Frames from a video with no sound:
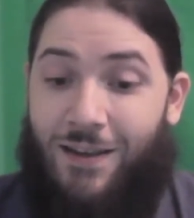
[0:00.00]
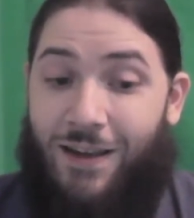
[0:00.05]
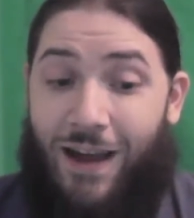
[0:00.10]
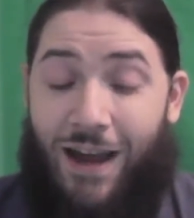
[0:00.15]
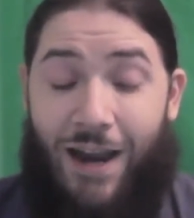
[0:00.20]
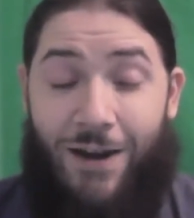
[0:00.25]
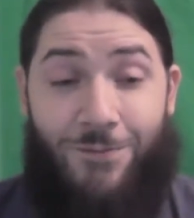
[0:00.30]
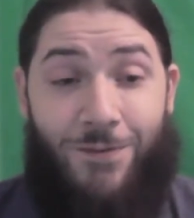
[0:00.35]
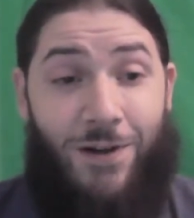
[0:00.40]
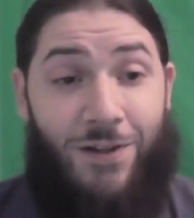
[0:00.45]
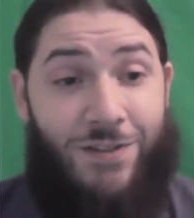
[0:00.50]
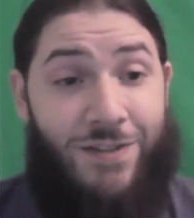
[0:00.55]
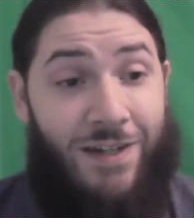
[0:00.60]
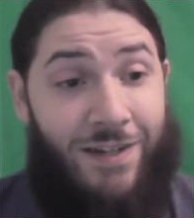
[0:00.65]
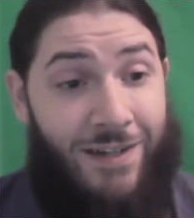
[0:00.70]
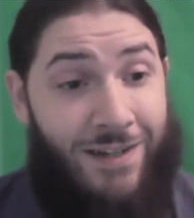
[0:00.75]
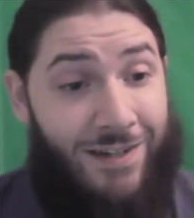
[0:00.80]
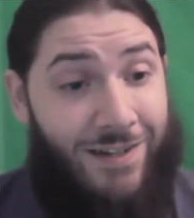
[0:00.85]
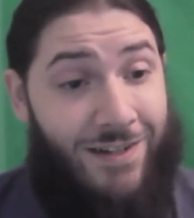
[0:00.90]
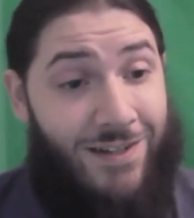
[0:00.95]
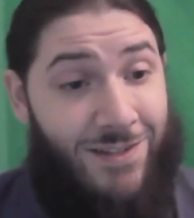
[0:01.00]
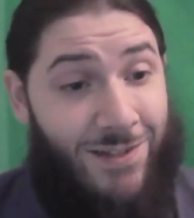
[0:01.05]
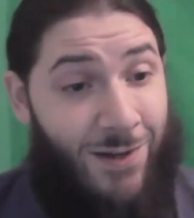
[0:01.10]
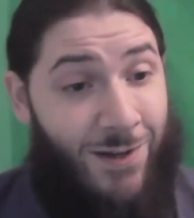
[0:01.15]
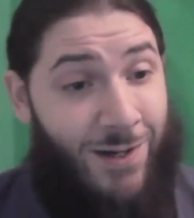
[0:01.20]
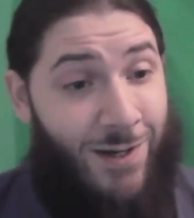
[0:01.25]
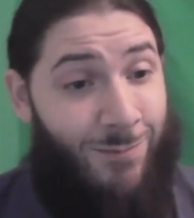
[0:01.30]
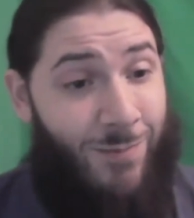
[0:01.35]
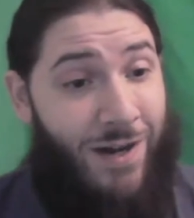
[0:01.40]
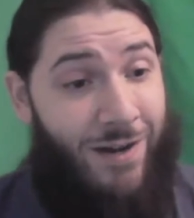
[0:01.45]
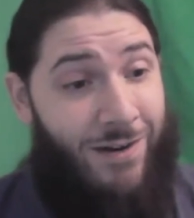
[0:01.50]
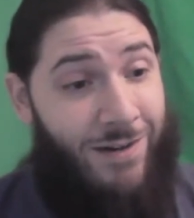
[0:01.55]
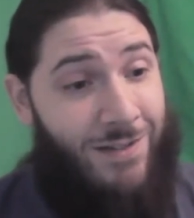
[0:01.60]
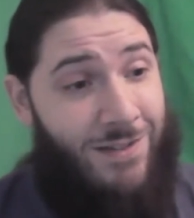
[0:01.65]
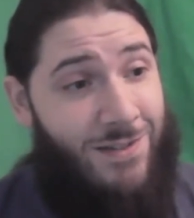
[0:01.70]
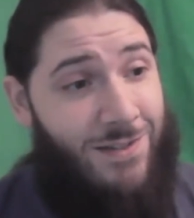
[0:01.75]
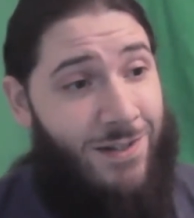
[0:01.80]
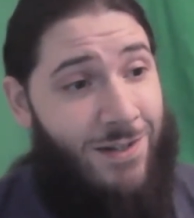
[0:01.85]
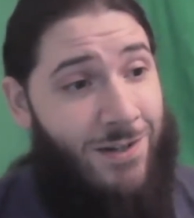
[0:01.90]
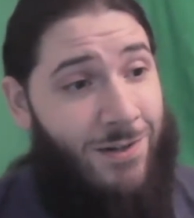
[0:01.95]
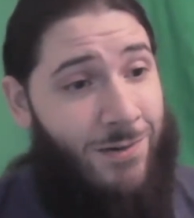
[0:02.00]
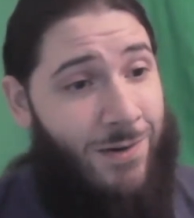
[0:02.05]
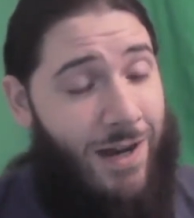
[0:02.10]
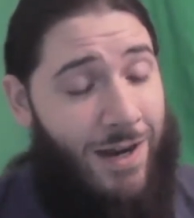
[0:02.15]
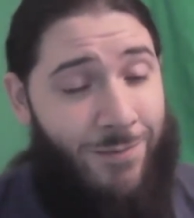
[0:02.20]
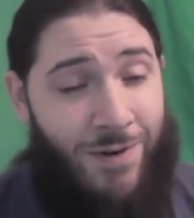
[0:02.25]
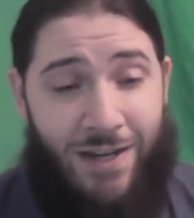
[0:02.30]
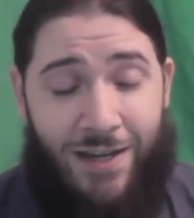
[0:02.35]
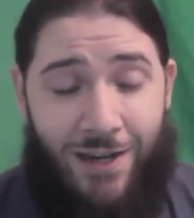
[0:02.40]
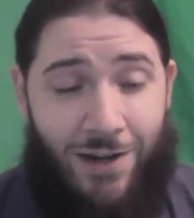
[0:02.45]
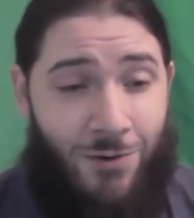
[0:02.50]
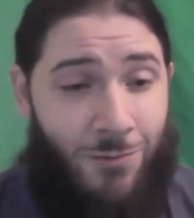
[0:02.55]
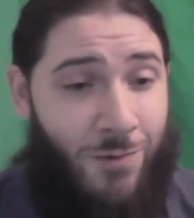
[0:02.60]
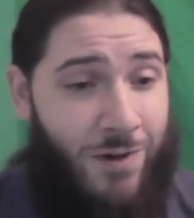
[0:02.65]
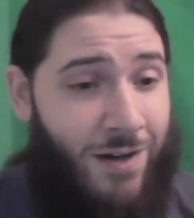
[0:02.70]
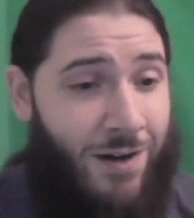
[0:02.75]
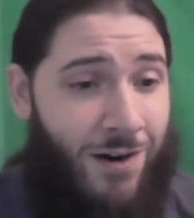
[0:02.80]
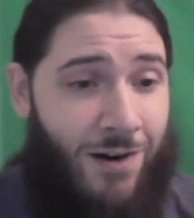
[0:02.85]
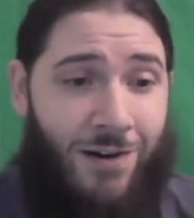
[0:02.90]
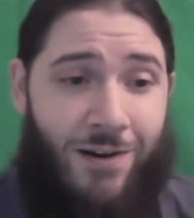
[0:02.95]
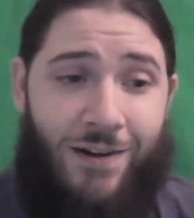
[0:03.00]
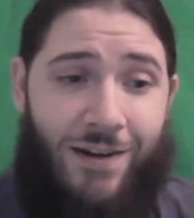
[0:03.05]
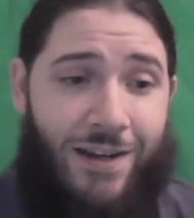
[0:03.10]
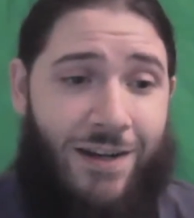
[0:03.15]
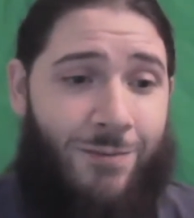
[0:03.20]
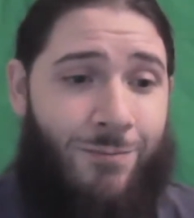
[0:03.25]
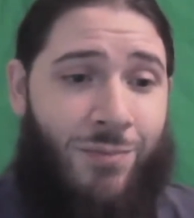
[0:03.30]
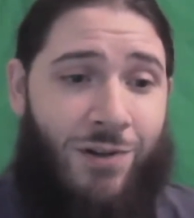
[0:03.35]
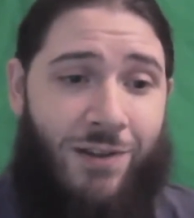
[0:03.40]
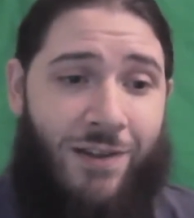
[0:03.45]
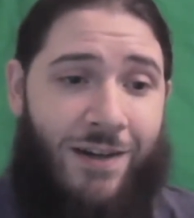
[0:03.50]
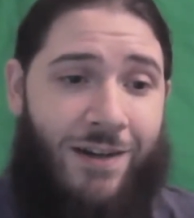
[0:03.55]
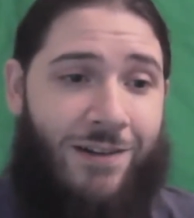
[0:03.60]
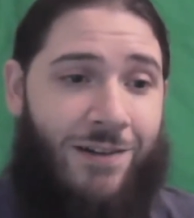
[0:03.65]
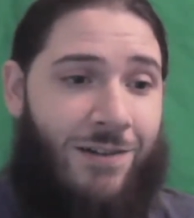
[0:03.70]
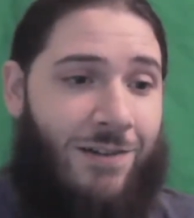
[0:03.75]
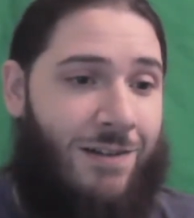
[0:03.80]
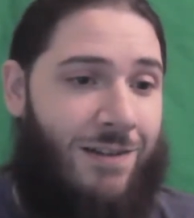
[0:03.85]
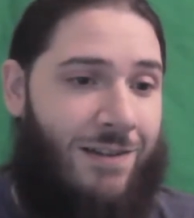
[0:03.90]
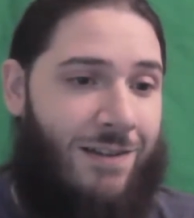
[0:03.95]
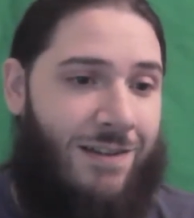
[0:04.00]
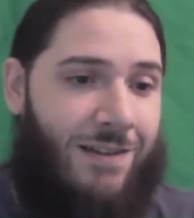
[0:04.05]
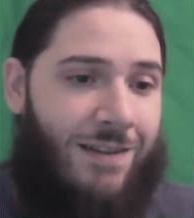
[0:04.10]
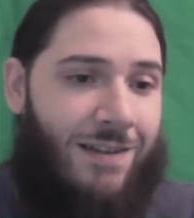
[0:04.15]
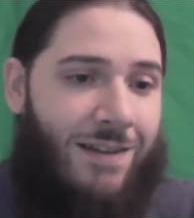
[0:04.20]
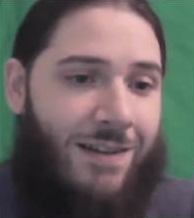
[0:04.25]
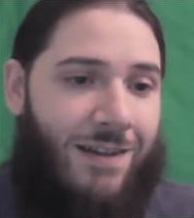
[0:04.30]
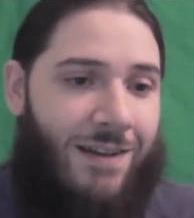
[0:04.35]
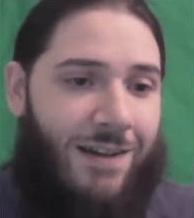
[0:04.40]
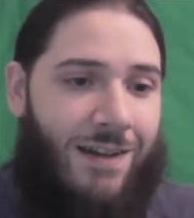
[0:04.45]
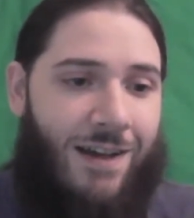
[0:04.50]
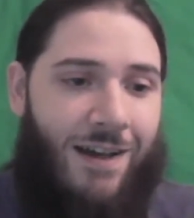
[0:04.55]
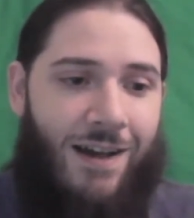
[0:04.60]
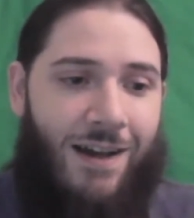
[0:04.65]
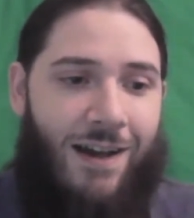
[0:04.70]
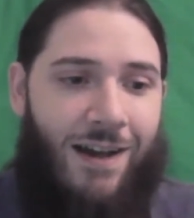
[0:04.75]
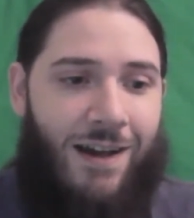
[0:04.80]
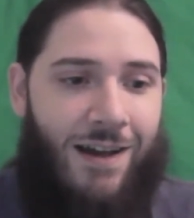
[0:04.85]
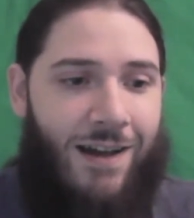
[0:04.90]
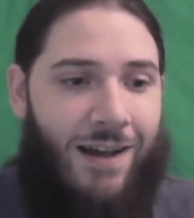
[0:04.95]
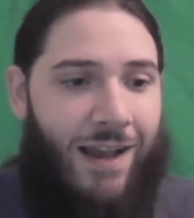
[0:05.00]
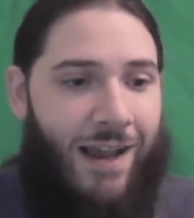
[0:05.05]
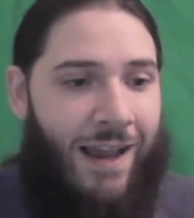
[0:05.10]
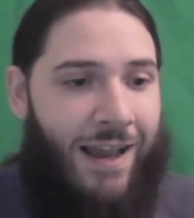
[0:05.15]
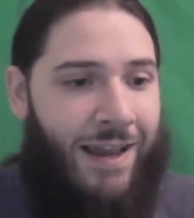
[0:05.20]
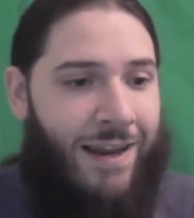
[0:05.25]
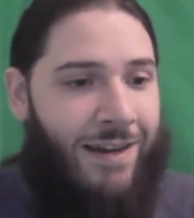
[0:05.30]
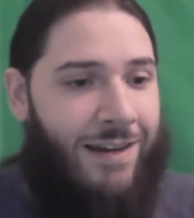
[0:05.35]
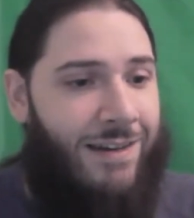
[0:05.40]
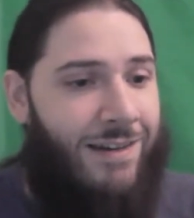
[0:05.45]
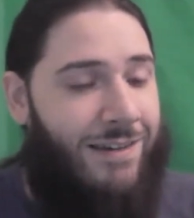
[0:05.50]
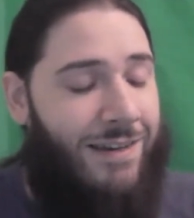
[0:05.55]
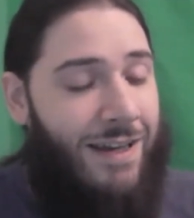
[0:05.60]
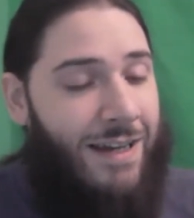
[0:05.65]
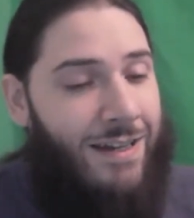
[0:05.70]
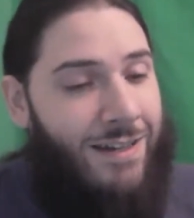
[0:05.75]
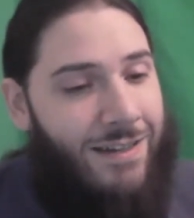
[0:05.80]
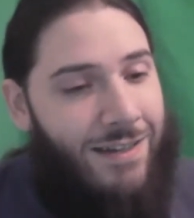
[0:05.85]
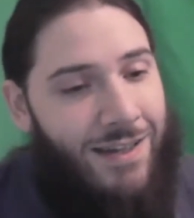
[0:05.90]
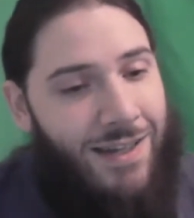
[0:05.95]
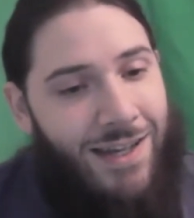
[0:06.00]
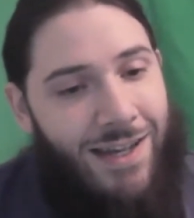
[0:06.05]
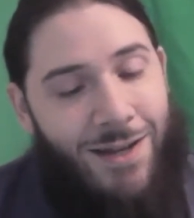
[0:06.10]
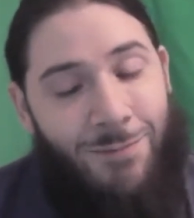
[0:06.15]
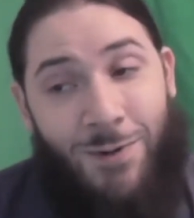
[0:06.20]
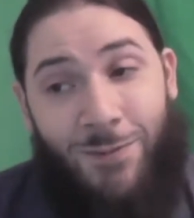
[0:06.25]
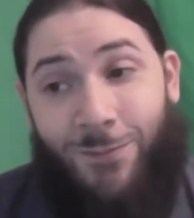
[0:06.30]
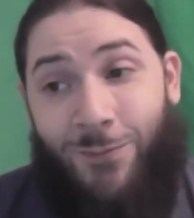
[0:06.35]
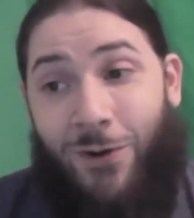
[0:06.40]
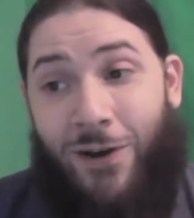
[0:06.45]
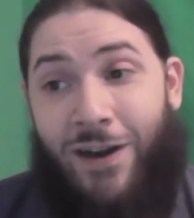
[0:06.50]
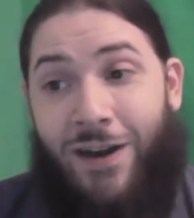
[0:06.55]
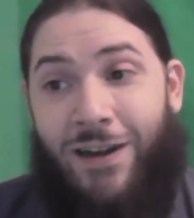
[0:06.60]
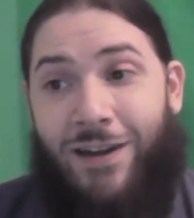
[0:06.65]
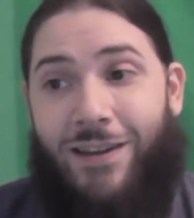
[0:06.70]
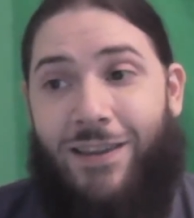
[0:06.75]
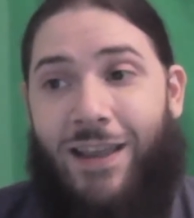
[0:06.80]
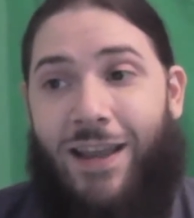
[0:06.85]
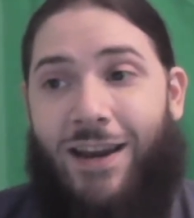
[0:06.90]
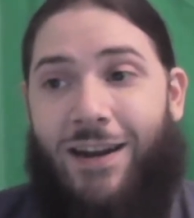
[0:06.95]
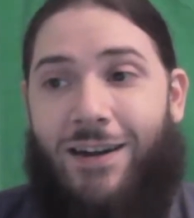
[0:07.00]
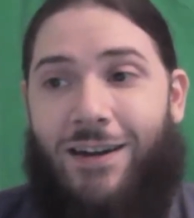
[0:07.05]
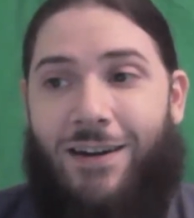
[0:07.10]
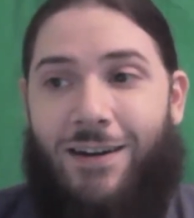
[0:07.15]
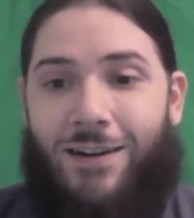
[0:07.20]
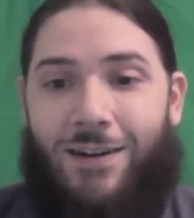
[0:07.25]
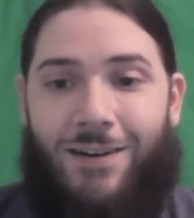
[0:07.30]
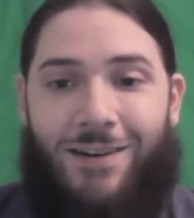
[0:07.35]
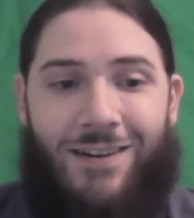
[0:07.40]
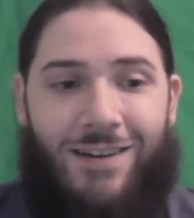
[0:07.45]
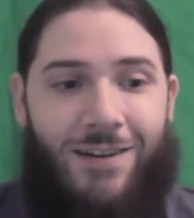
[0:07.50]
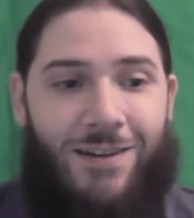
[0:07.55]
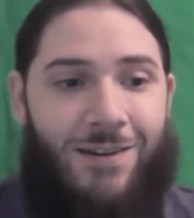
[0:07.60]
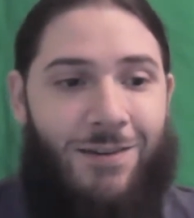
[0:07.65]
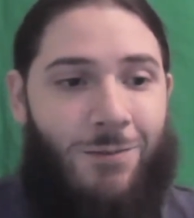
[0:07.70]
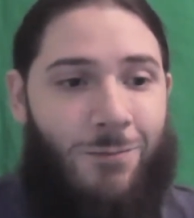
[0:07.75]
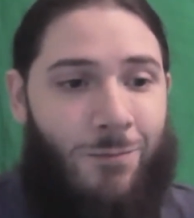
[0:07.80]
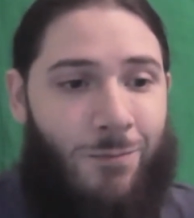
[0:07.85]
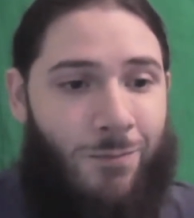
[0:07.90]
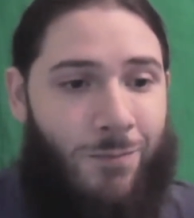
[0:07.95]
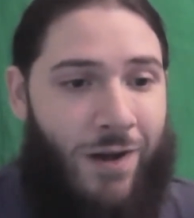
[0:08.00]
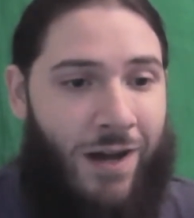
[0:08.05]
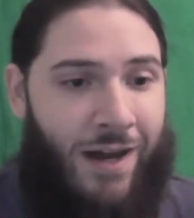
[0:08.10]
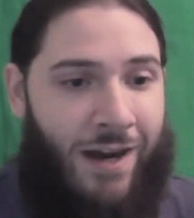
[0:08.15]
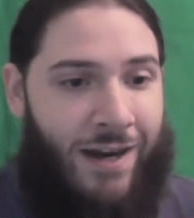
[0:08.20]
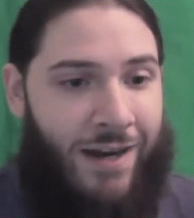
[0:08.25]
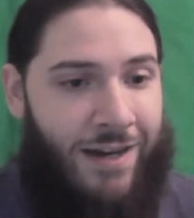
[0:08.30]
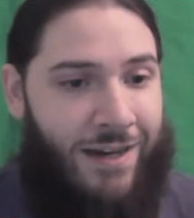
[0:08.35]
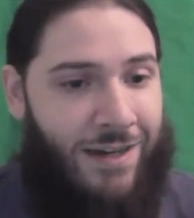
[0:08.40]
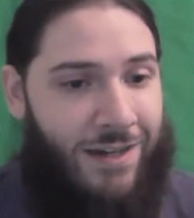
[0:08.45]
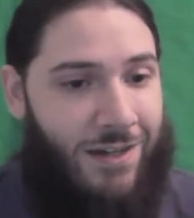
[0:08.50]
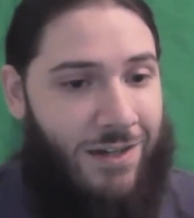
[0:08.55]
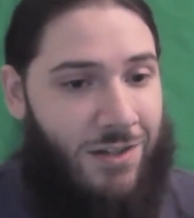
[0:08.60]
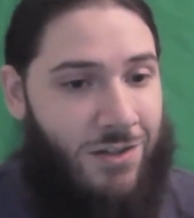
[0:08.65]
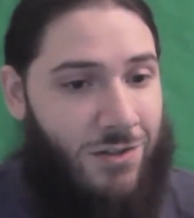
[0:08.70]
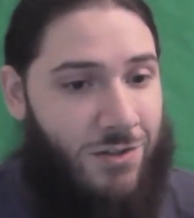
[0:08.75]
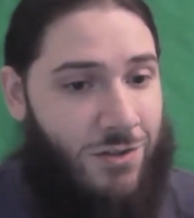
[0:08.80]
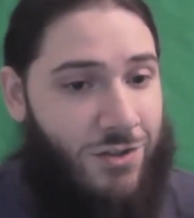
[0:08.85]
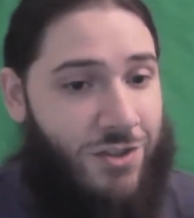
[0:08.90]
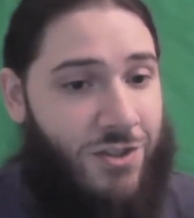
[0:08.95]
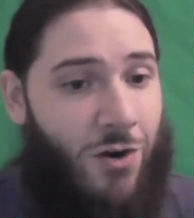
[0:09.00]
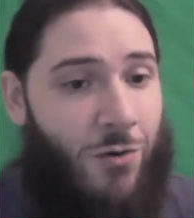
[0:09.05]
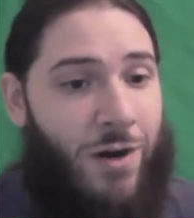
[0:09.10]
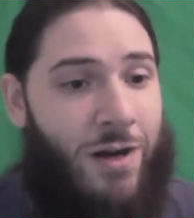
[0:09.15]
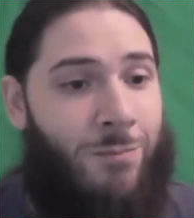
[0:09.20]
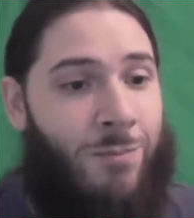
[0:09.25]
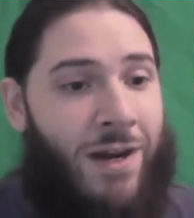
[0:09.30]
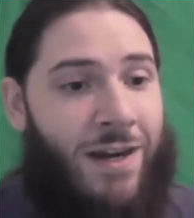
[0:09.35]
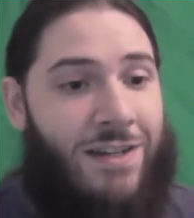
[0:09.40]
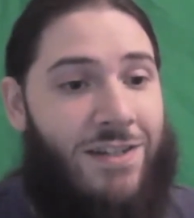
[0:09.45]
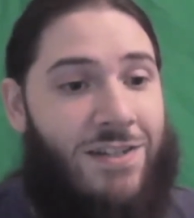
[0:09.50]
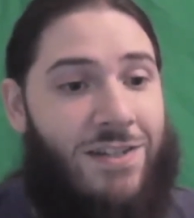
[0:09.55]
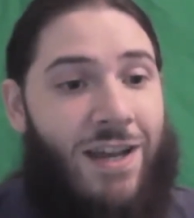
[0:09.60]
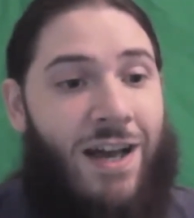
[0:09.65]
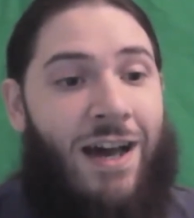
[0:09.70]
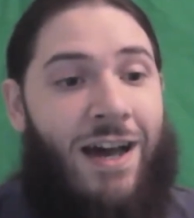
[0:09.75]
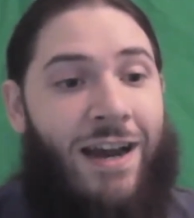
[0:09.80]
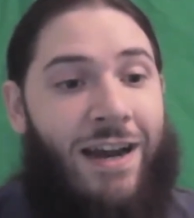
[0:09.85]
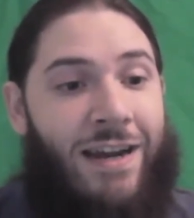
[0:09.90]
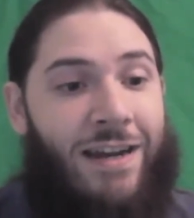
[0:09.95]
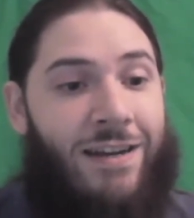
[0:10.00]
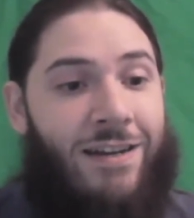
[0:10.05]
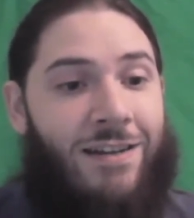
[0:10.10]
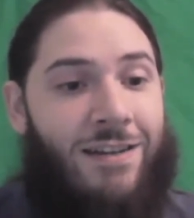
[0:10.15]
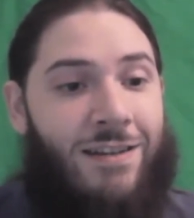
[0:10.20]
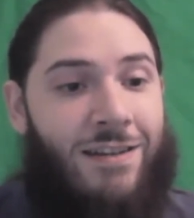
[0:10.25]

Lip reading: I felt I needed to talk about it. So, I mean, here we are getting political. And yeah, I'm afraid that by showing my side,